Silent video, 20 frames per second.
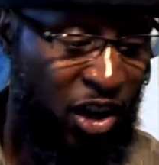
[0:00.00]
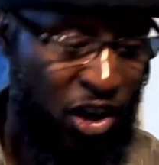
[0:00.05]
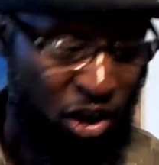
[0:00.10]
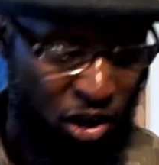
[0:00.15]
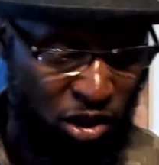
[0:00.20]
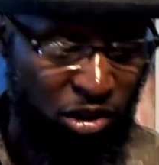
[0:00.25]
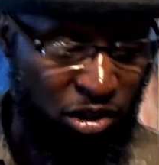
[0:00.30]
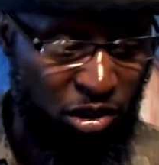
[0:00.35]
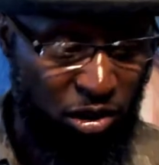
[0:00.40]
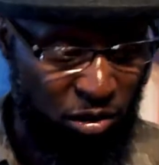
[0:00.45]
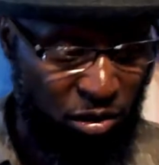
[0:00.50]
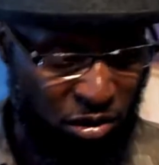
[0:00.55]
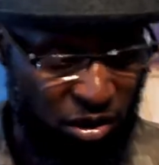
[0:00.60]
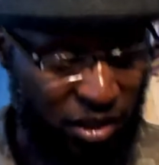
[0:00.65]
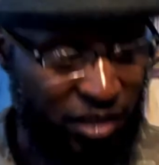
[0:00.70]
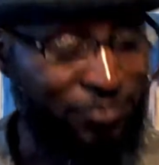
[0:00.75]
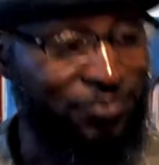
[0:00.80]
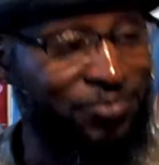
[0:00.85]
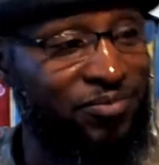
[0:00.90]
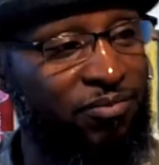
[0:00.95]
Ernst
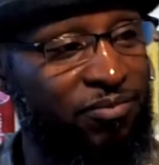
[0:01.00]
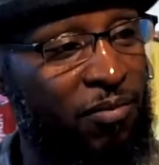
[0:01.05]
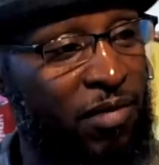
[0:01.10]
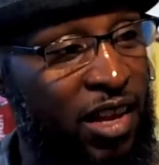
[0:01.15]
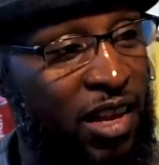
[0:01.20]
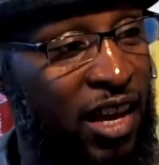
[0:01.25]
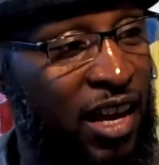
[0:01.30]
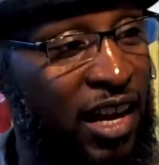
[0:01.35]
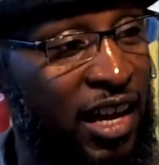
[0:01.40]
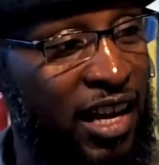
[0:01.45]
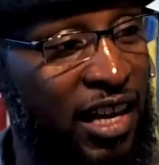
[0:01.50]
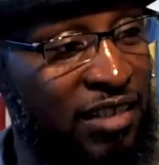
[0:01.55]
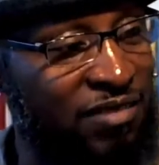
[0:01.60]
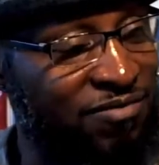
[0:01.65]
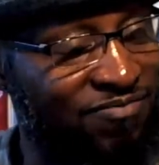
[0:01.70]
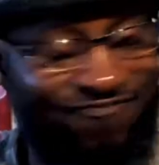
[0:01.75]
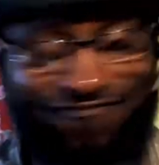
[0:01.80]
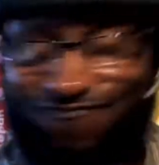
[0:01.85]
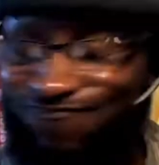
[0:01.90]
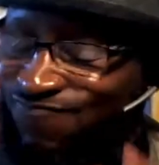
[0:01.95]
Loosen, uh,
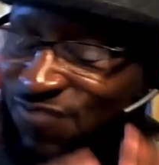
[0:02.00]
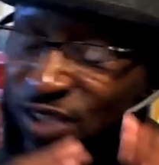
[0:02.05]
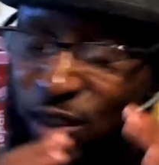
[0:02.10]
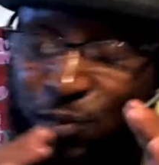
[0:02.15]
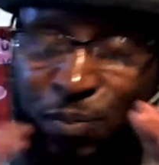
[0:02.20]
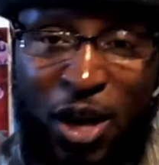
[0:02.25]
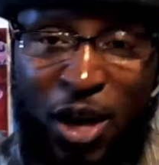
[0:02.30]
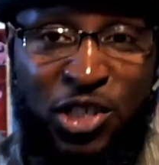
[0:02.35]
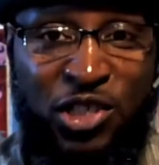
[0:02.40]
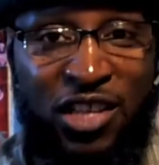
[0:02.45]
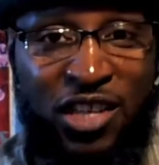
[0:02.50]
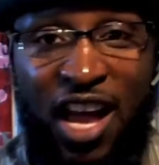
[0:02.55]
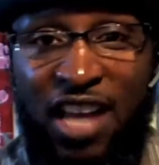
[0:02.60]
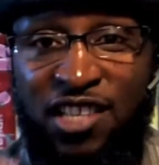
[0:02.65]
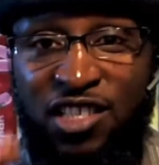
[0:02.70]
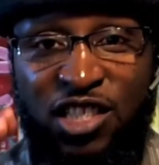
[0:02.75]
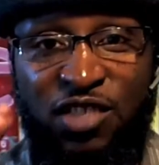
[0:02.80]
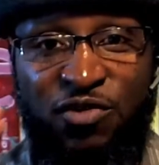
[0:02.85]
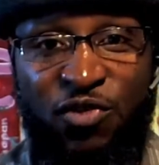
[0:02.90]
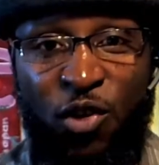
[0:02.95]

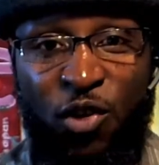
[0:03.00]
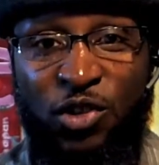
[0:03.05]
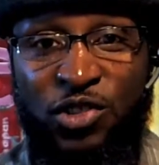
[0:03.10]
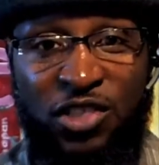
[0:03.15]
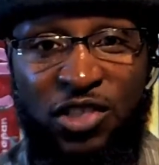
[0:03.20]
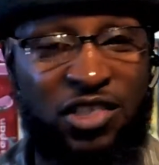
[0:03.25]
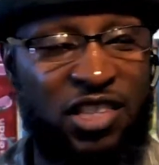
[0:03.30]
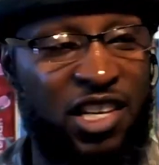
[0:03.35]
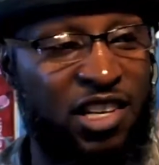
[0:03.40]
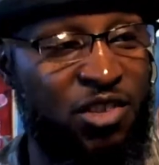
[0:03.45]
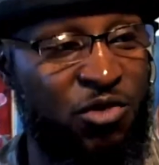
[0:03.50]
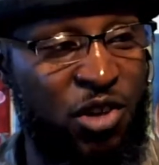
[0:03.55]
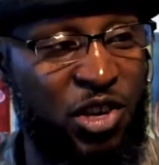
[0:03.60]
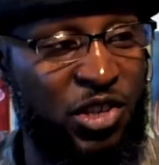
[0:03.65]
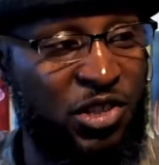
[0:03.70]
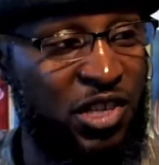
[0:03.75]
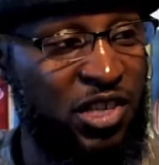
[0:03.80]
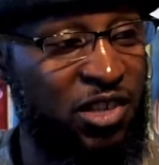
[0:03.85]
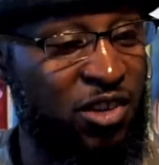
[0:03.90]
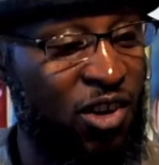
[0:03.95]
specializes, focuses in
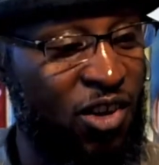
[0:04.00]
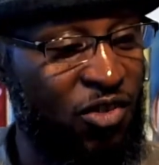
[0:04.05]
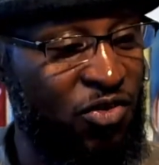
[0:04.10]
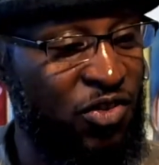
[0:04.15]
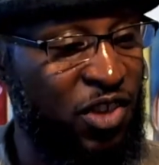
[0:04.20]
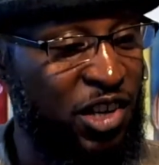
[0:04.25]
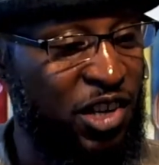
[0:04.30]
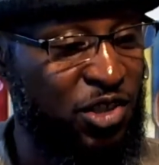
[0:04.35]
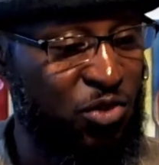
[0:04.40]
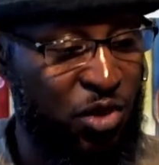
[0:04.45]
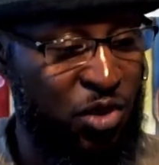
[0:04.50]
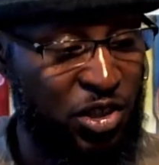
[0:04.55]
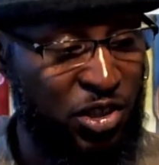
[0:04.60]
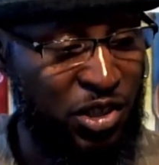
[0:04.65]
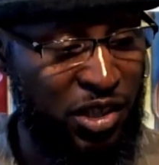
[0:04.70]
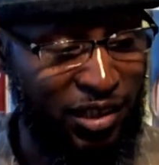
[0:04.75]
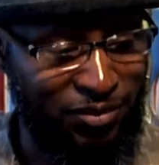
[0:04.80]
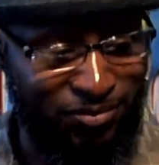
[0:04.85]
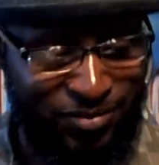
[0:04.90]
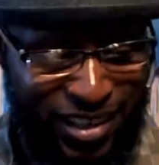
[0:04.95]
Riesling, all things
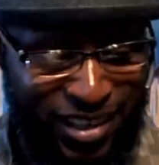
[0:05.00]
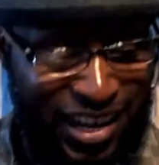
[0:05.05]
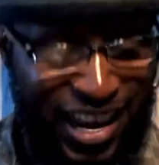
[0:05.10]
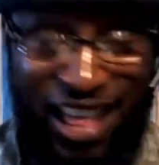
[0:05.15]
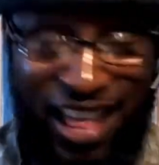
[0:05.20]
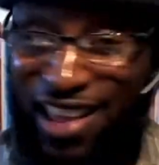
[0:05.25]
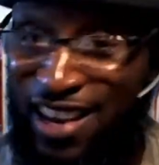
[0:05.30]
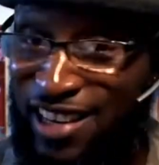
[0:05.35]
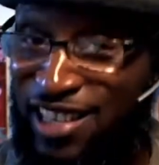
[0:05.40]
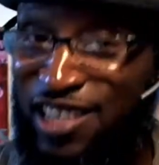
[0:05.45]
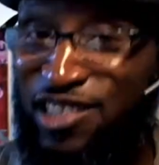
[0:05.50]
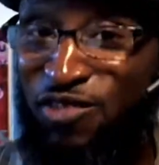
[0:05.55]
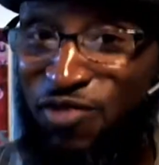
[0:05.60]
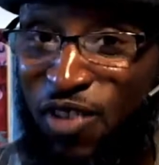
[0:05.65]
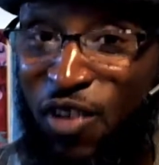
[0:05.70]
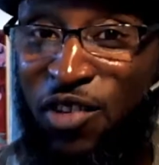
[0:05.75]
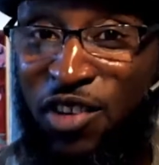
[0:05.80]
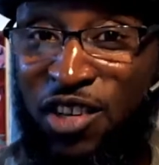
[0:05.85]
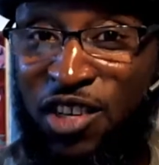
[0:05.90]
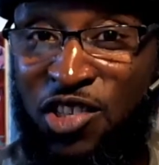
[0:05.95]
Riesling. It uh, does a
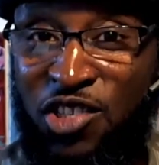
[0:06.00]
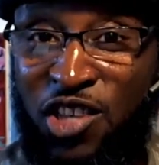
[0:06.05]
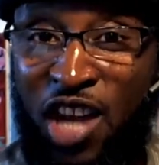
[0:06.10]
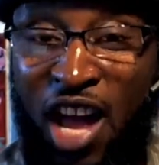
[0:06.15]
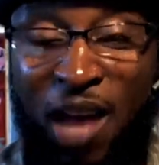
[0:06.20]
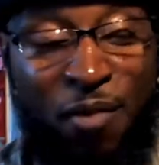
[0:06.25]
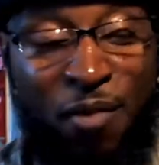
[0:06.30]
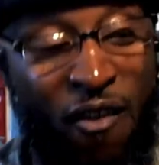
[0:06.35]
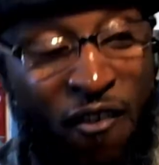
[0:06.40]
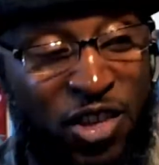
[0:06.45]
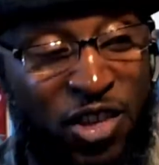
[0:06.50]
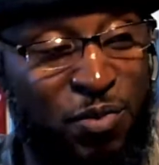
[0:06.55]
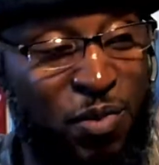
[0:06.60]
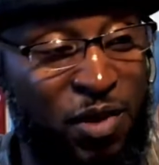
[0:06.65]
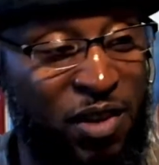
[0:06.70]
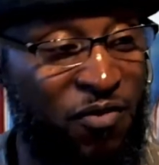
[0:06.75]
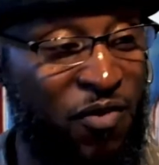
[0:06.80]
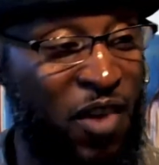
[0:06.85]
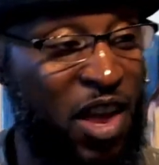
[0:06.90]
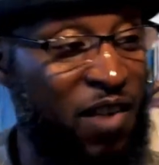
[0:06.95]
very good job. I've always been a
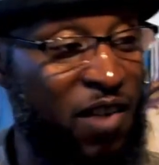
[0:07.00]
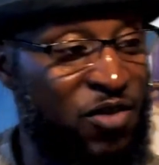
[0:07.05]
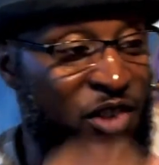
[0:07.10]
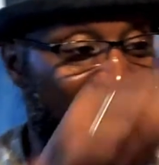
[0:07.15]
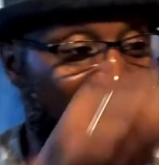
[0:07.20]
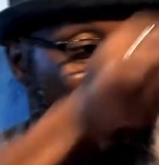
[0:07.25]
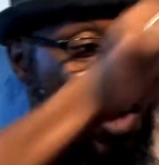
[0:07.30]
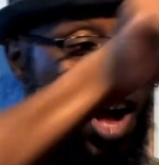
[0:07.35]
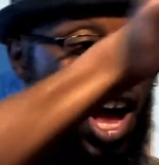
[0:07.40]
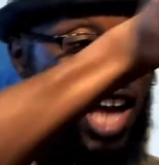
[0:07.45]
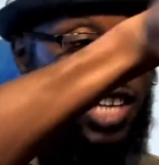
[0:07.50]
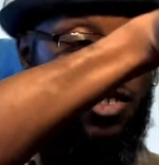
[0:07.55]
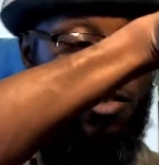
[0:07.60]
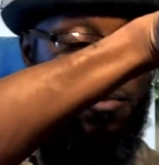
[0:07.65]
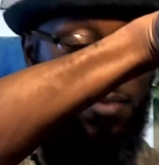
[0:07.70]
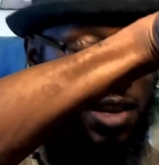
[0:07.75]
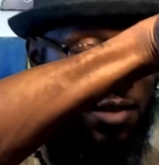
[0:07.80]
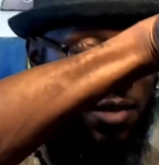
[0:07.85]
fan of their wines for many,